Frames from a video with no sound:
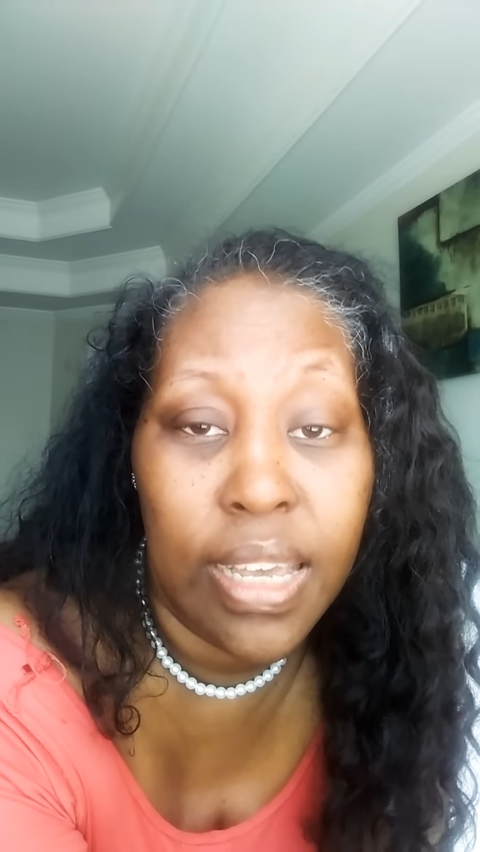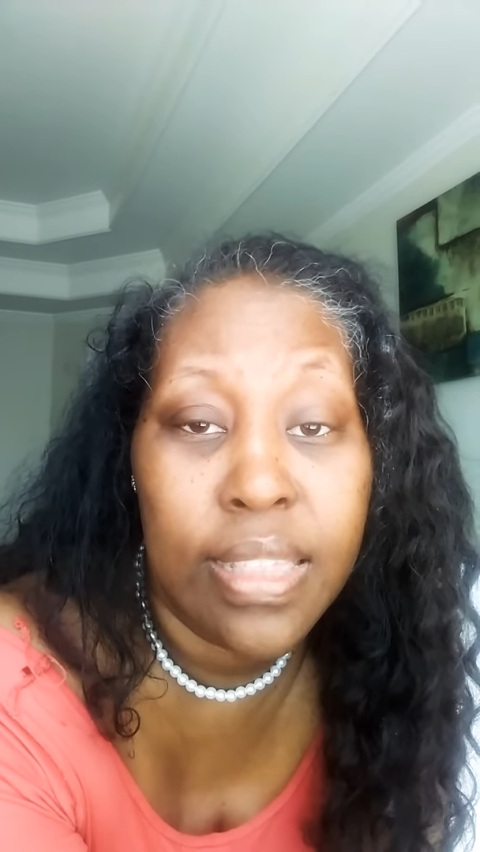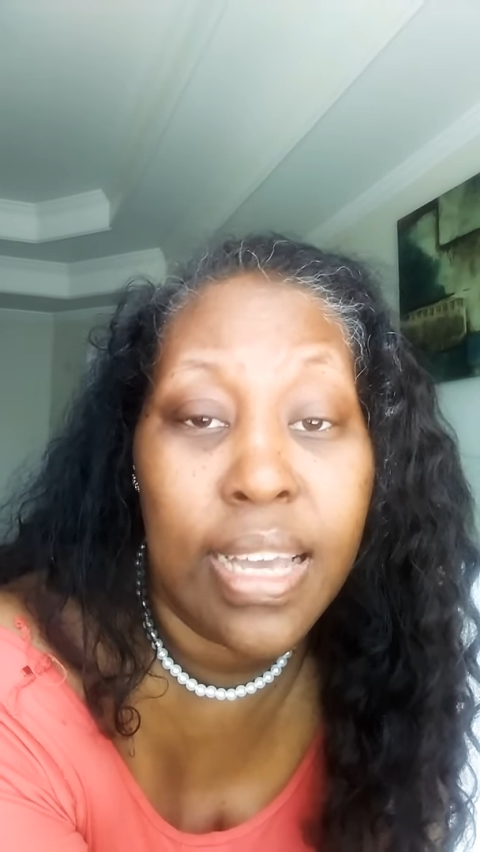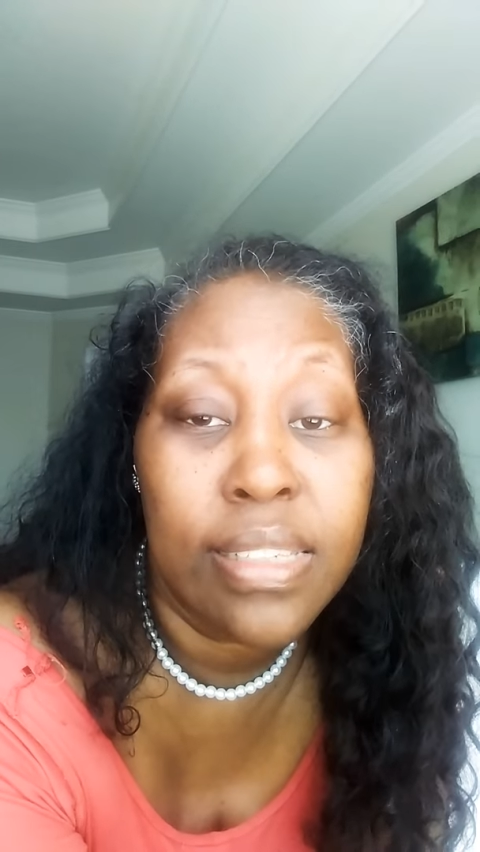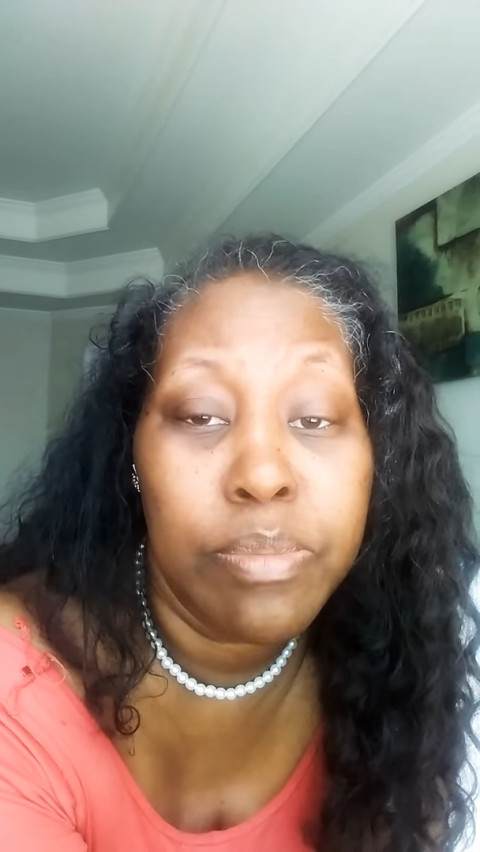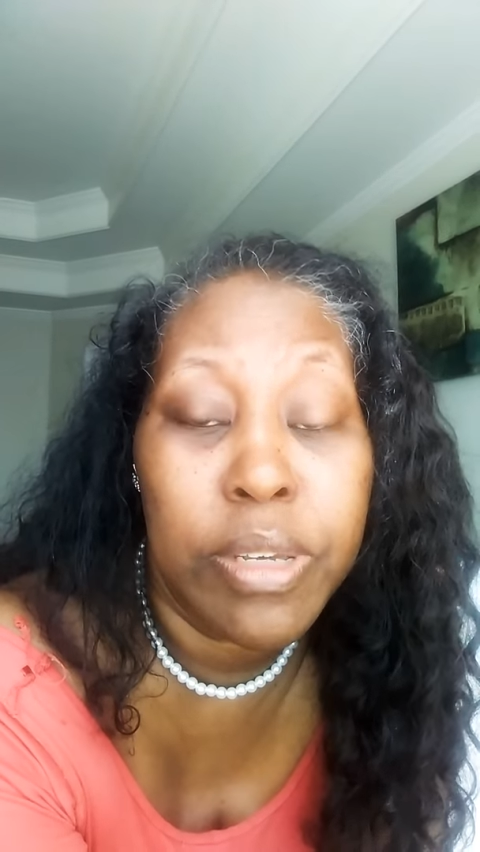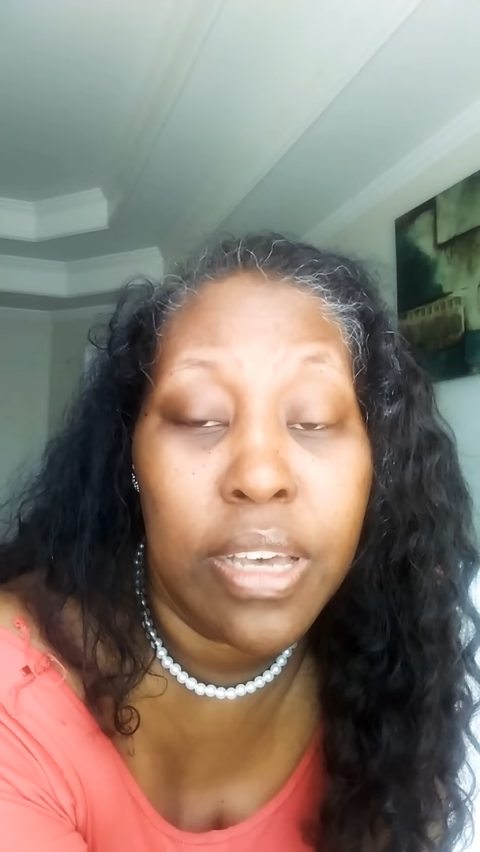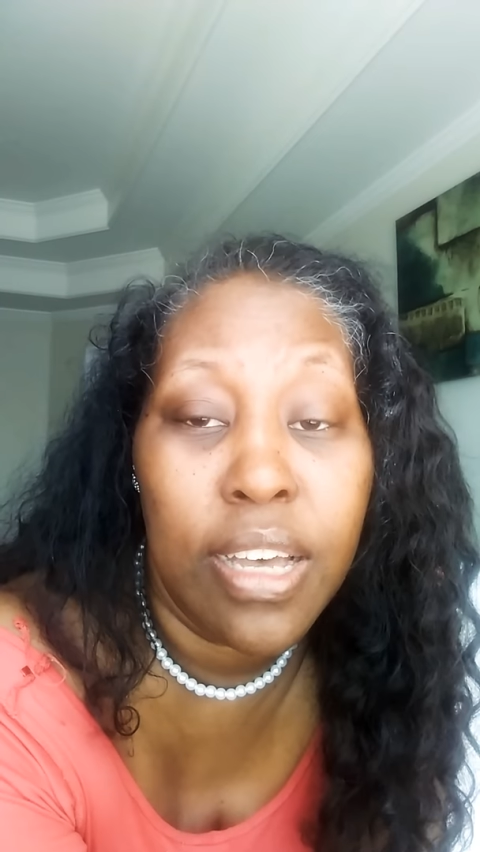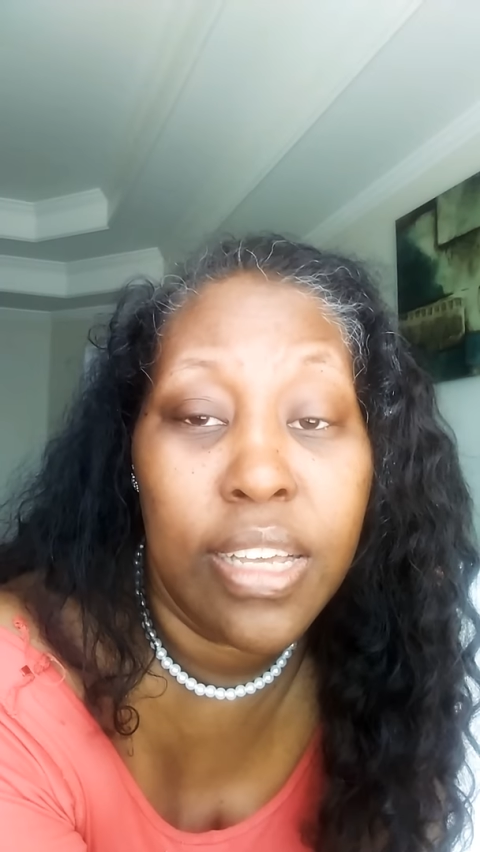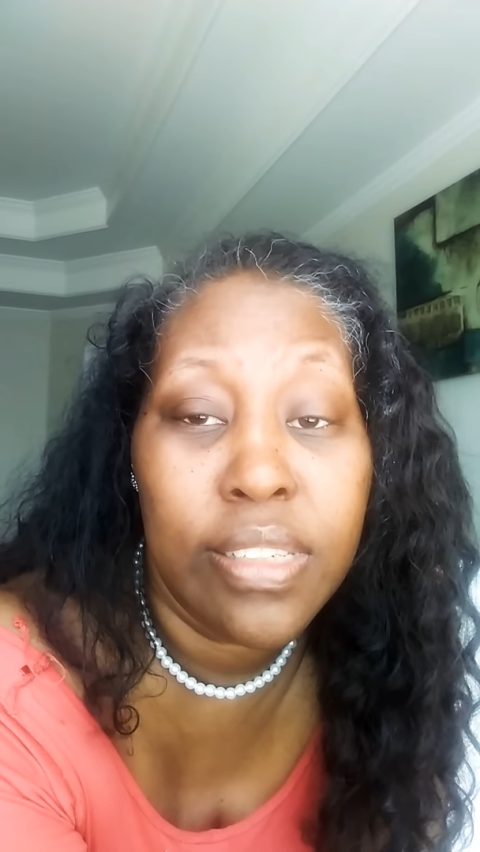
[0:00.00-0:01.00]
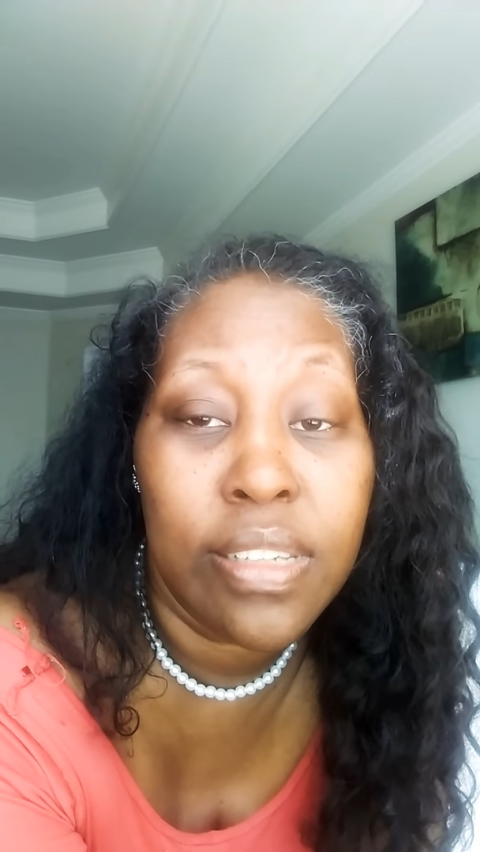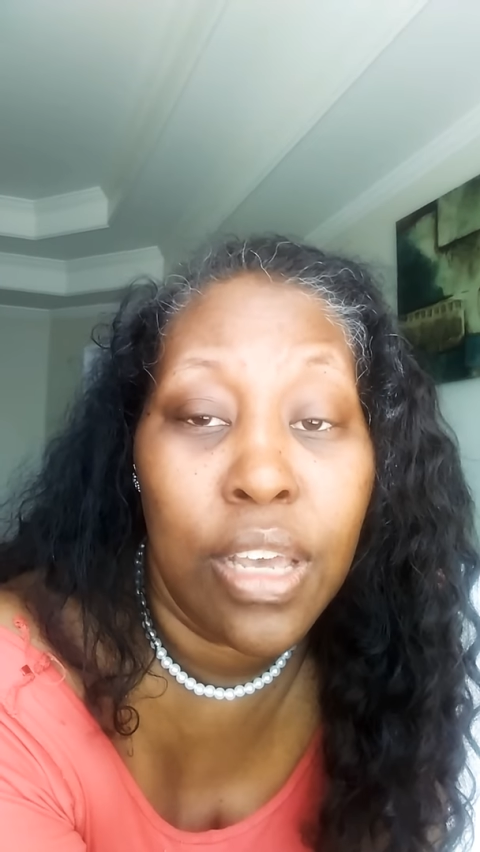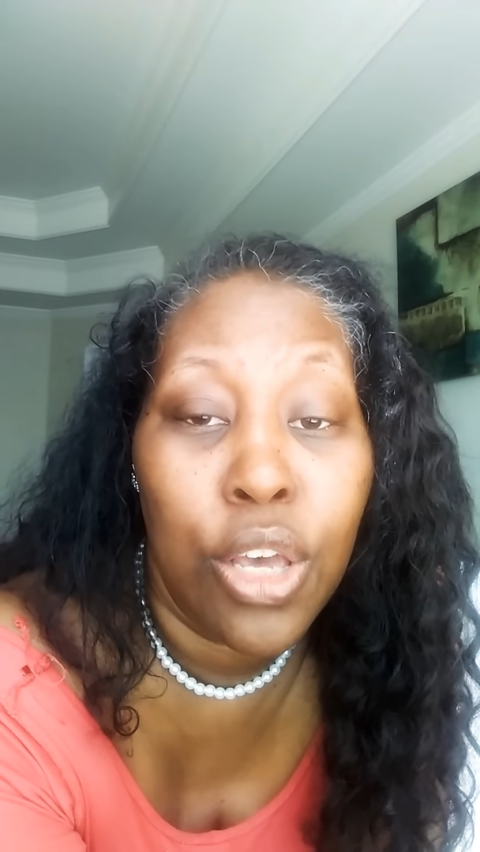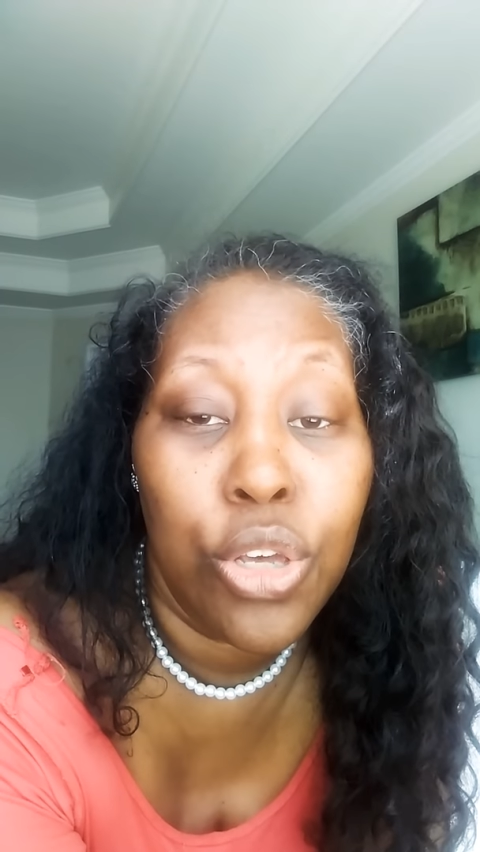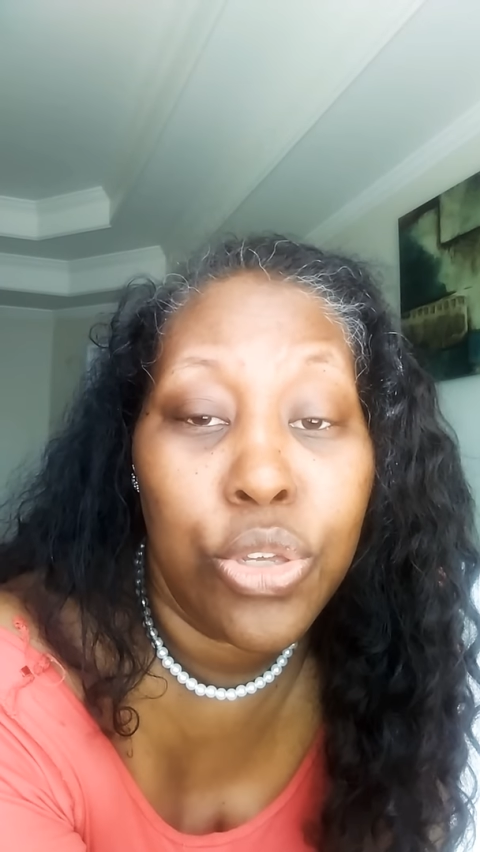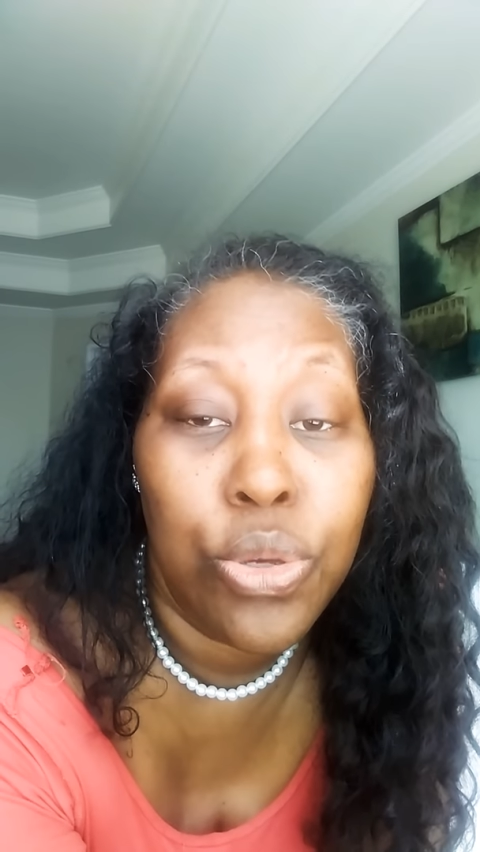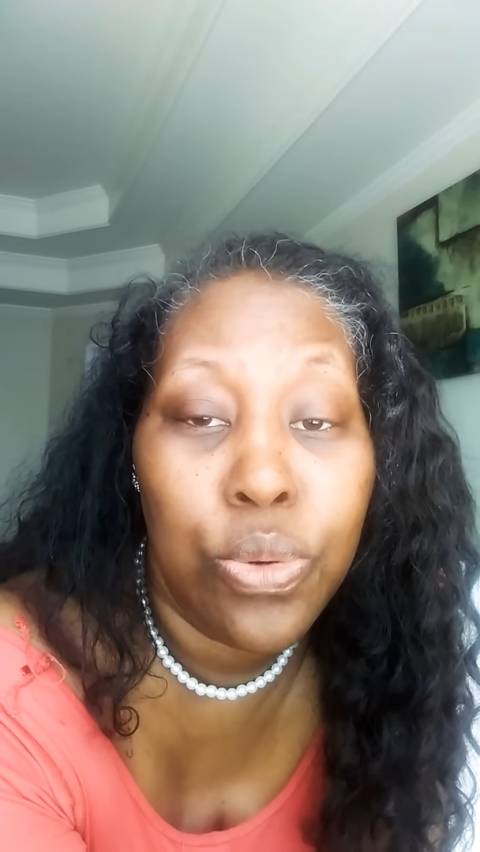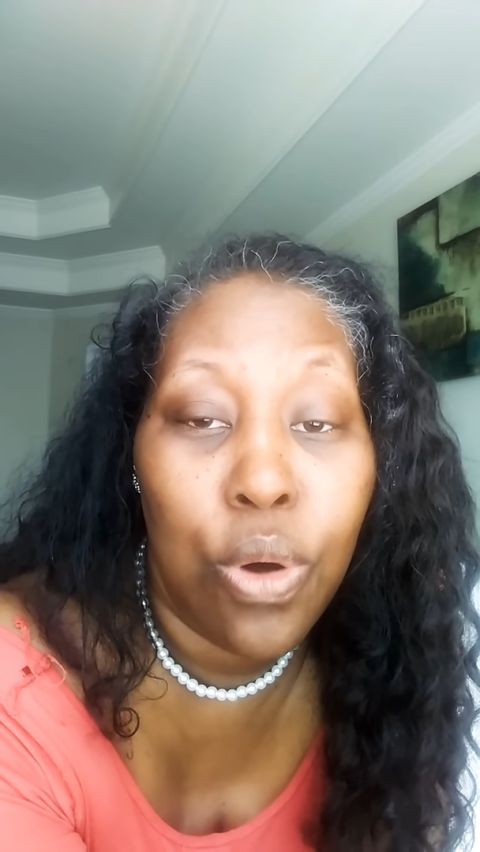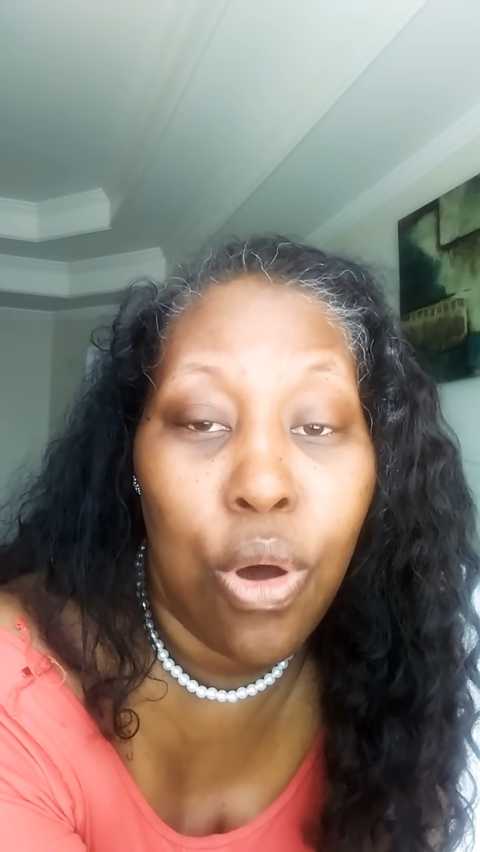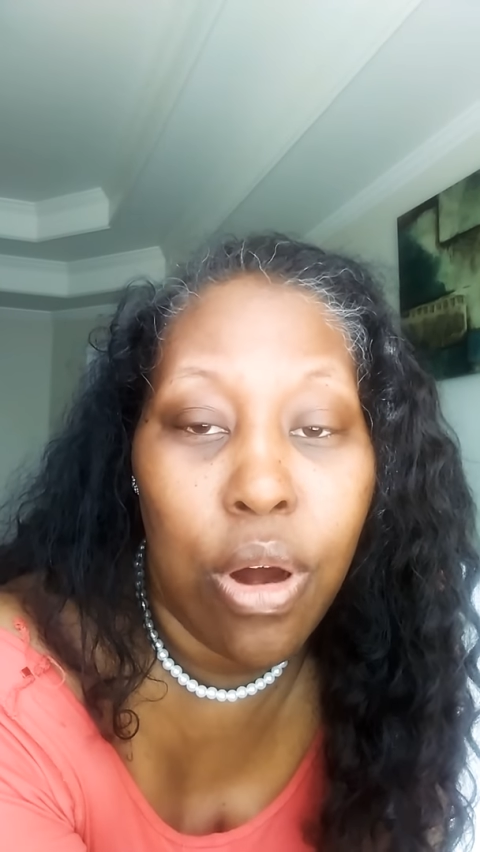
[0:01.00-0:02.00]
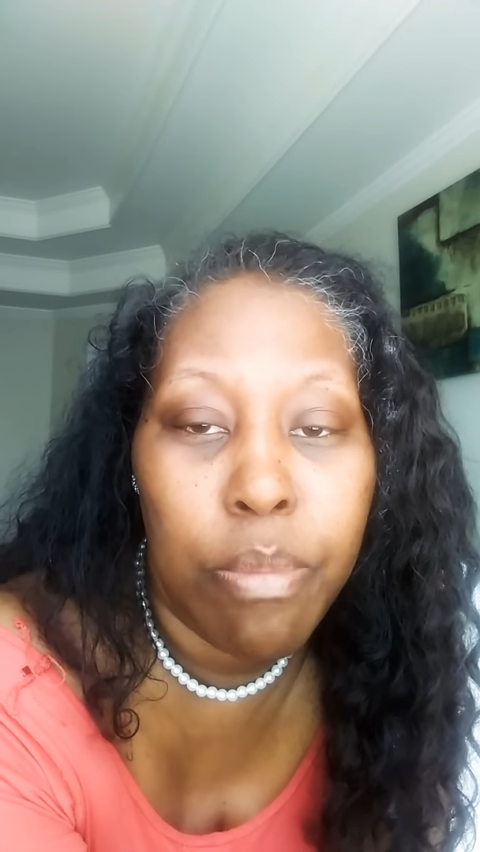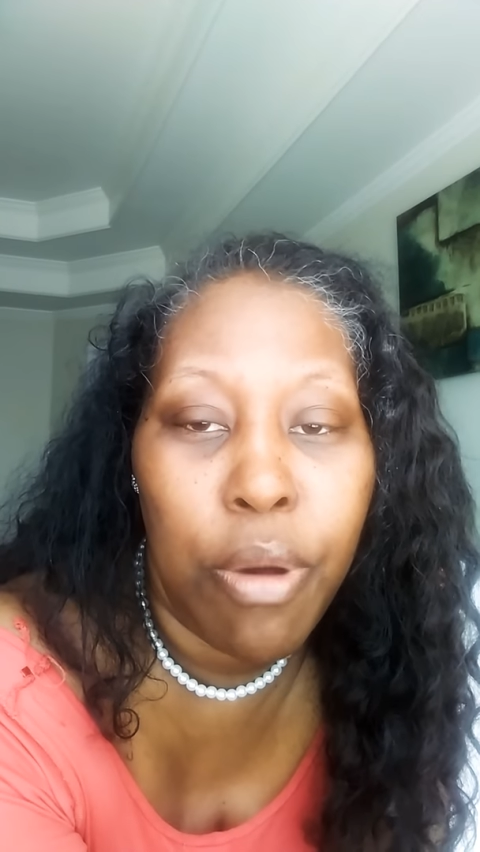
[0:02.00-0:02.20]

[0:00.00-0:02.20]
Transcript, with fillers: And that's because you are